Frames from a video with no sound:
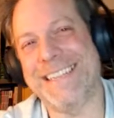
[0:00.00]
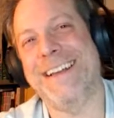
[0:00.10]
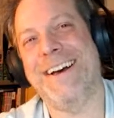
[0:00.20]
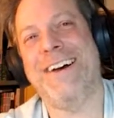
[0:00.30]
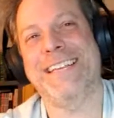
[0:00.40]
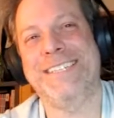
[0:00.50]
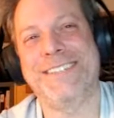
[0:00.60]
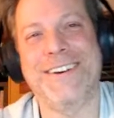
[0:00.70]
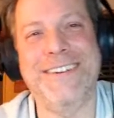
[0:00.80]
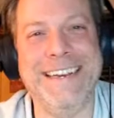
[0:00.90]
I'll let you
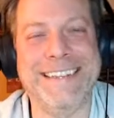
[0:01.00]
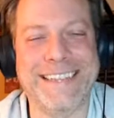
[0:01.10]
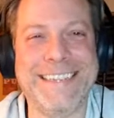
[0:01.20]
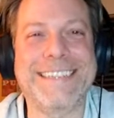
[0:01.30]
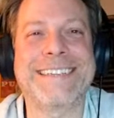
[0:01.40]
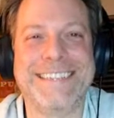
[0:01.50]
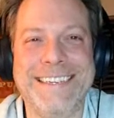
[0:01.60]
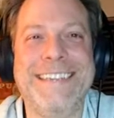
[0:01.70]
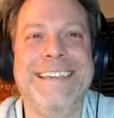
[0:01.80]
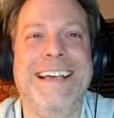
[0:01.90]
go in. Like,
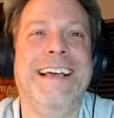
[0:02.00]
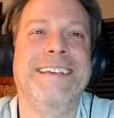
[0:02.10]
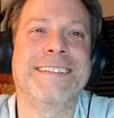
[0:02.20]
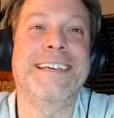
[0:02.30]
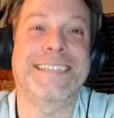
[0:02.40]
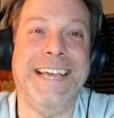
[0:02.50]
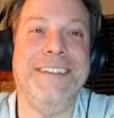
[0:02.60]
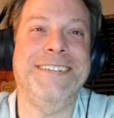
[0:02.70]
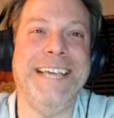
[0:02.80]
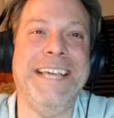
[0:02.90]
yeah, like can
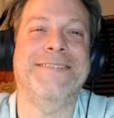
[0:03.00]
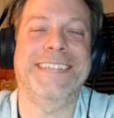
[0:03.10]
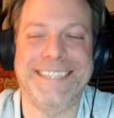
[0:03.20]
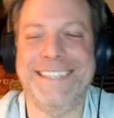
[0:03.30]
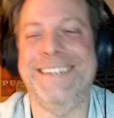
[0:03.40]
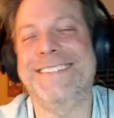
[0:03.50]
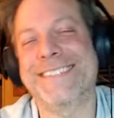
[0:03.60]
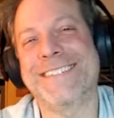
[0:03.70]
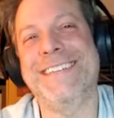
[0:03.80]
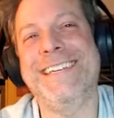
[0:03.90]
you take me?
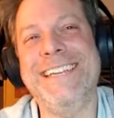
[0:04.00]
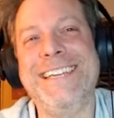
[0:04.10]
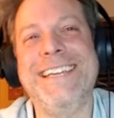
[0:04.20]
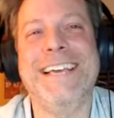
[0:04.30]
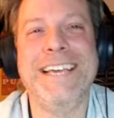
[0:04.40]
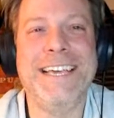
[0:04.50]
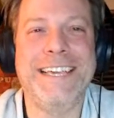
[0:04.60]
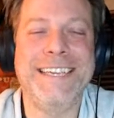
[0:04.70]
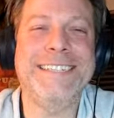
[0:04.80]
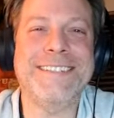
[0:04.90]
So he
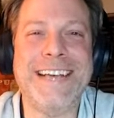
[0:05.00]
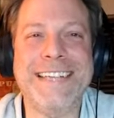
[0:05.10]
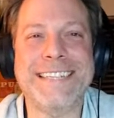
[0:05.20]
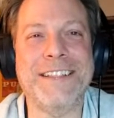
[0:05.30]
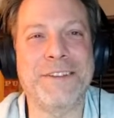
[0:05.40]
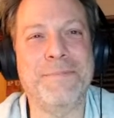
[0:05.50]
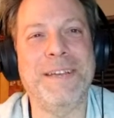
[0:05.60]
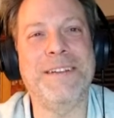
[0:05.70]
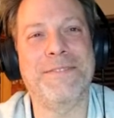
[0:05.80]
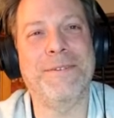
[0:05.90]
still has that little
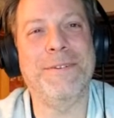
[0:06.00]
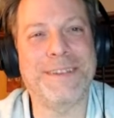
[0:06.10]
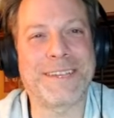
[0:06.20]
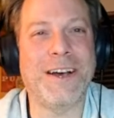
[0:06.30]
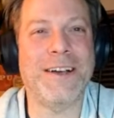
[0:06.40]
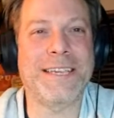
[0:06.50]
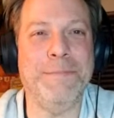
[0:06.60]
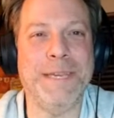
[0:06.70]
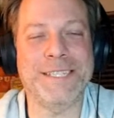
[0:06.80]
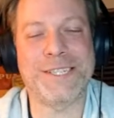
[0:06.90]
bit of a cocky
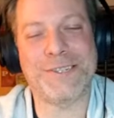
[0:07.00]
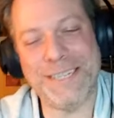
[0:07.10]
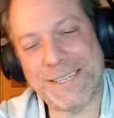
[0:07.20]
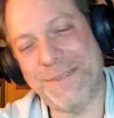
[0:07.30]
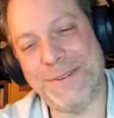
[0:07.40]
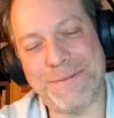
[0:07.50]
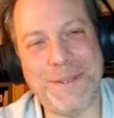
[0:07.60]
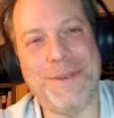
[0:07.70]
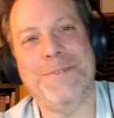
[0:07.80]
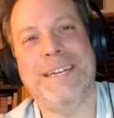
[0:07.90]
mean streak to him
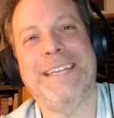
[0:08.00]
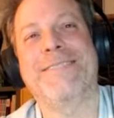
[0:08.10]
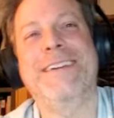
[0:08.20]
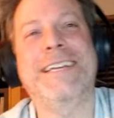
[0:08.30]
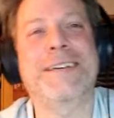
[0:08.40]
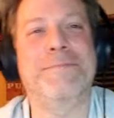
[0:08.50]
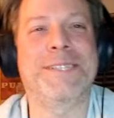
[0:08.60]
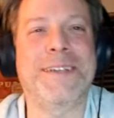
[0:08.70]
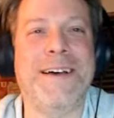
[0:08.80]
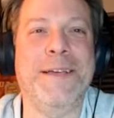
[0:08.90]
though when it comes
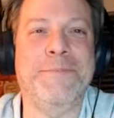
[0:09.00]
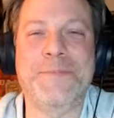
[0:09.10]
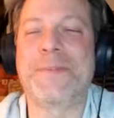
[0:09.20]
time.